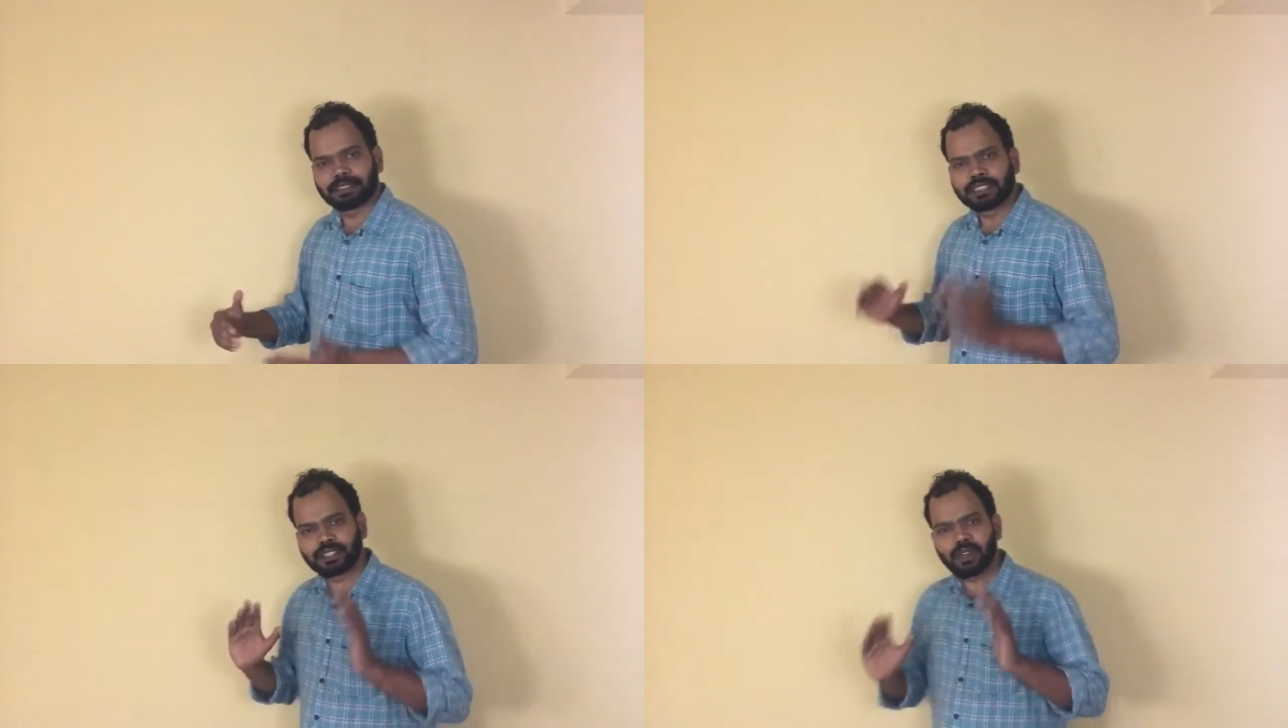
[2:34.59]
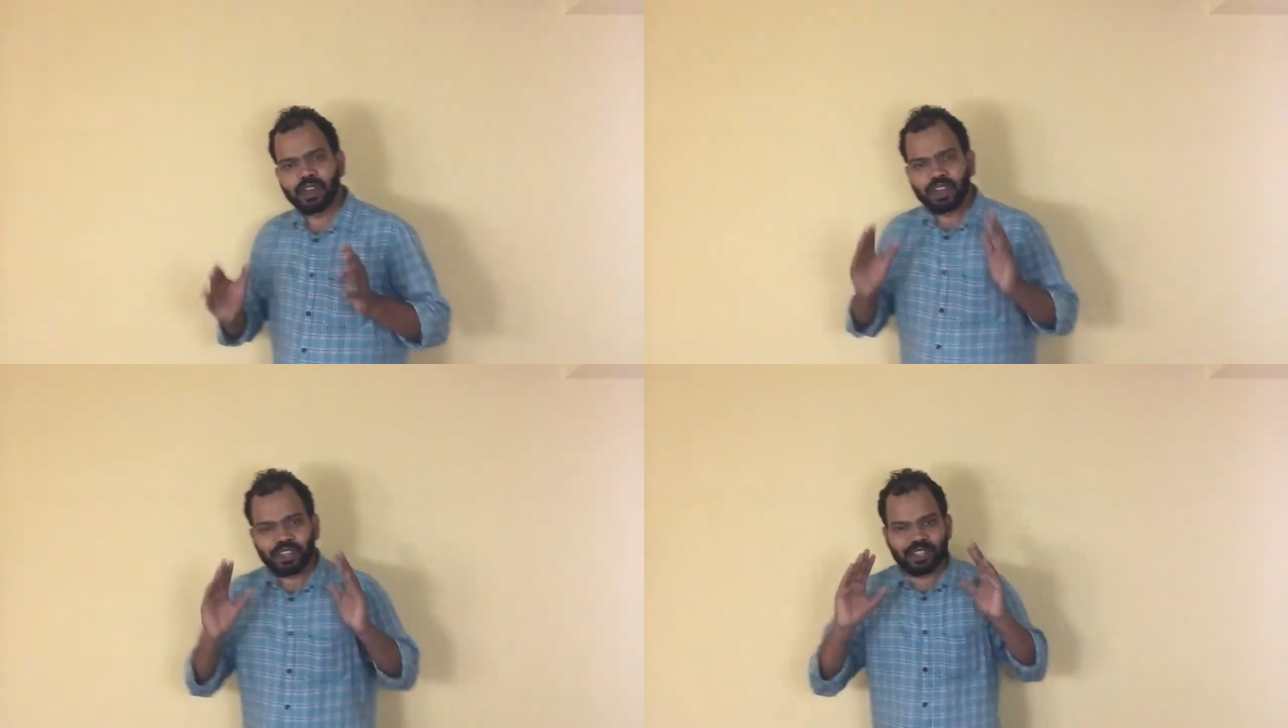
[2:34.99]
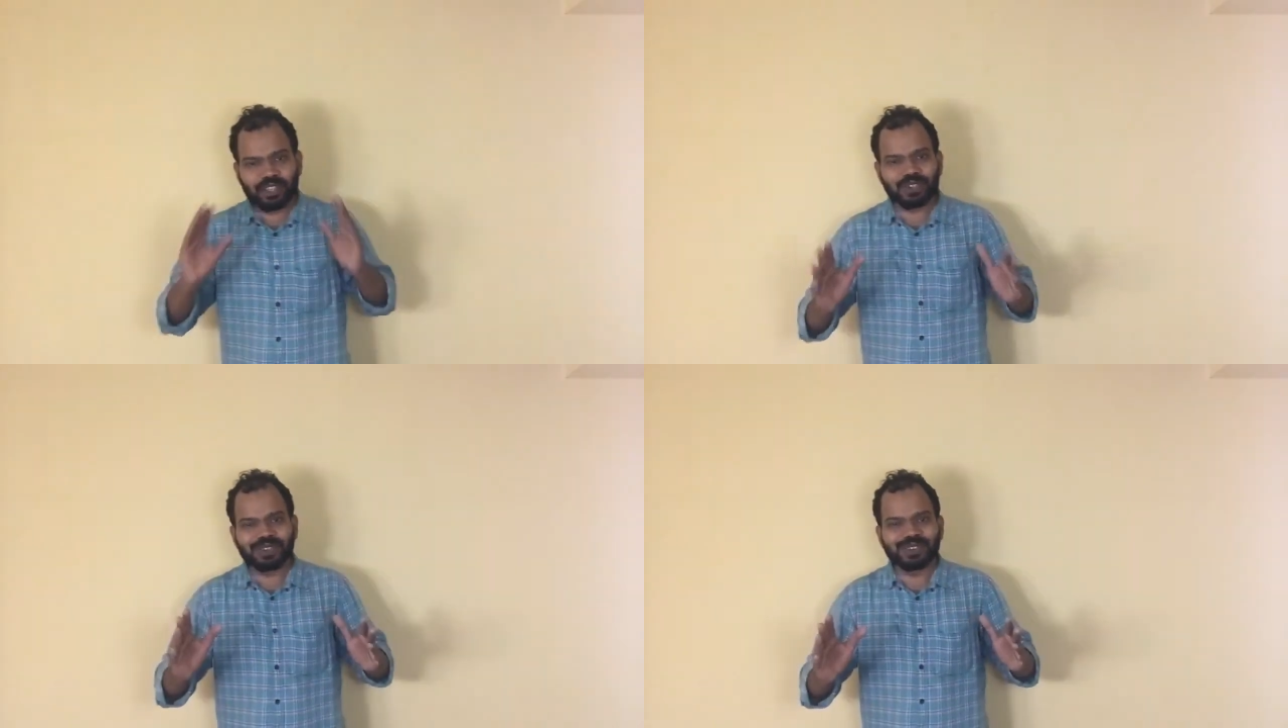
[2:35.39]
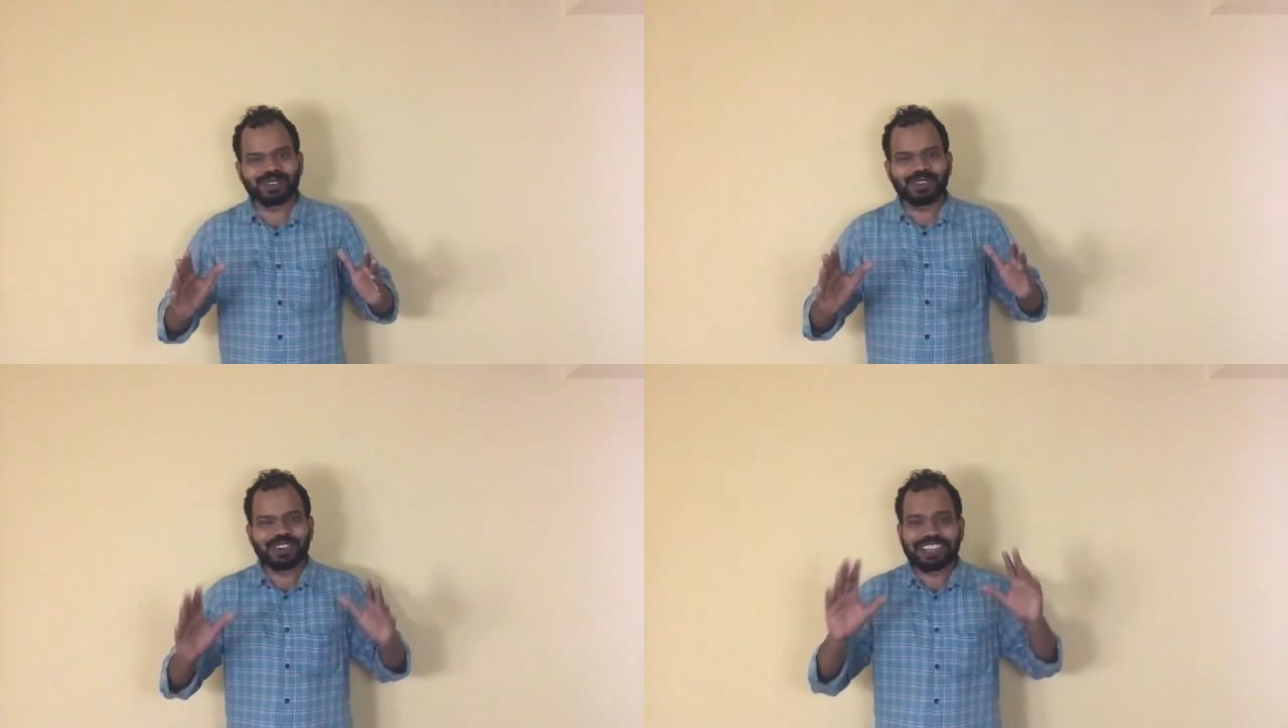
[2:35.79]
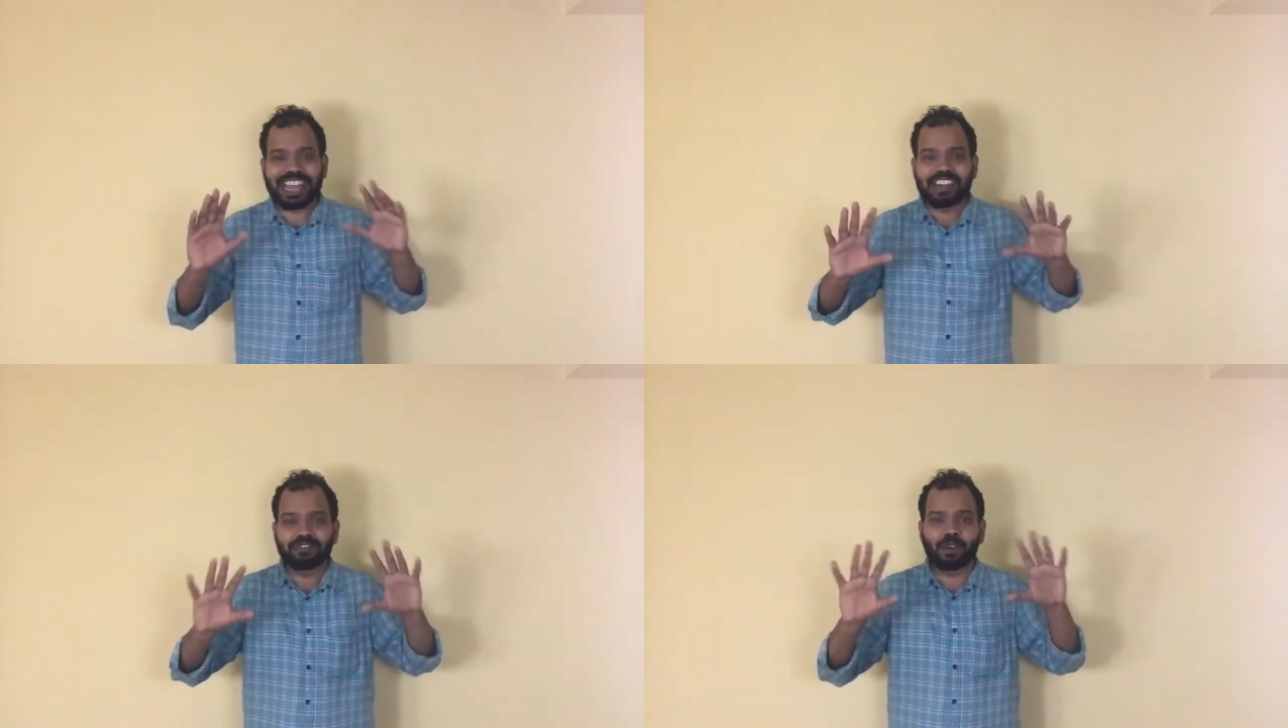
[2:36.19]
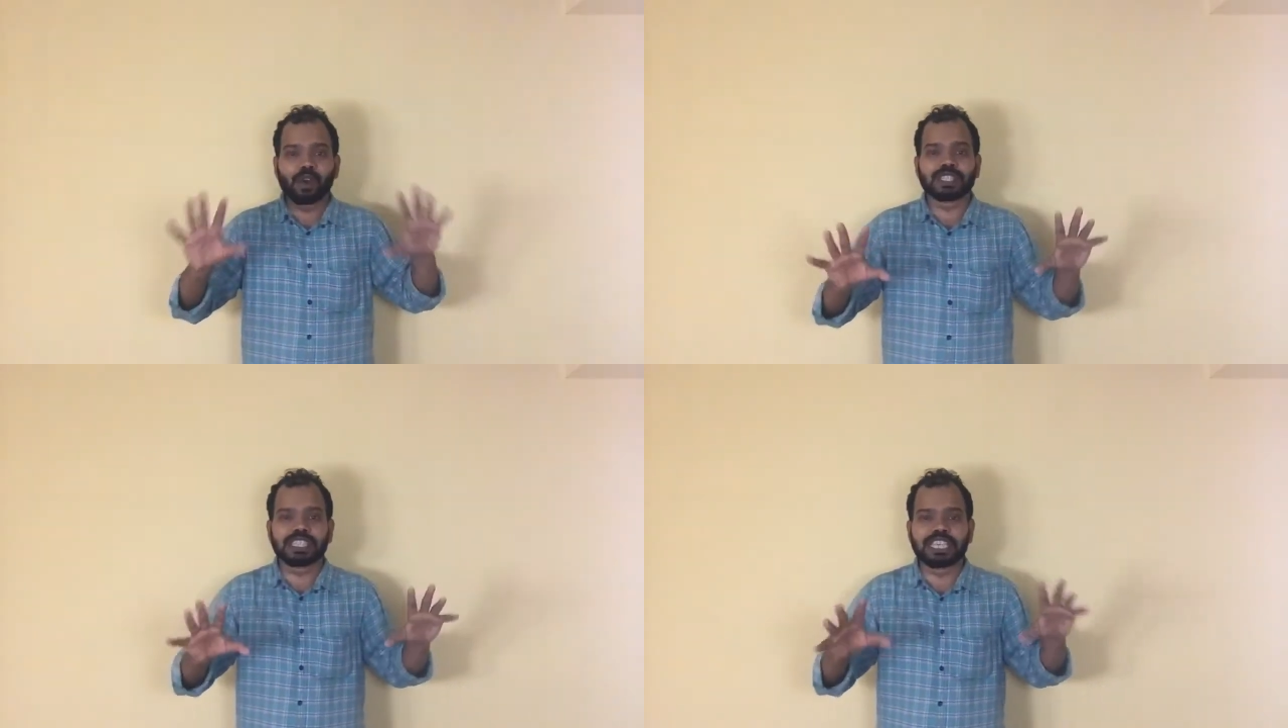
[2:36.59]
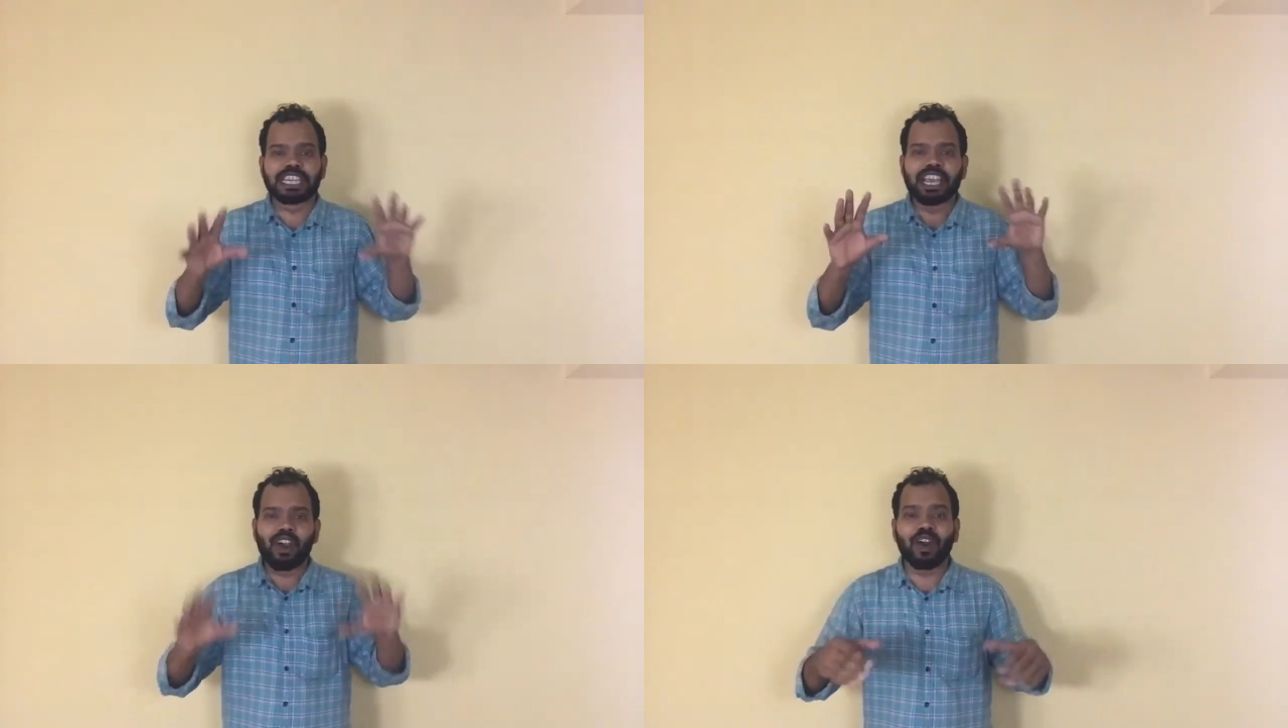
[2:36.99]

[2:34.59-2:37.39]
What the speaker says: So you can foresee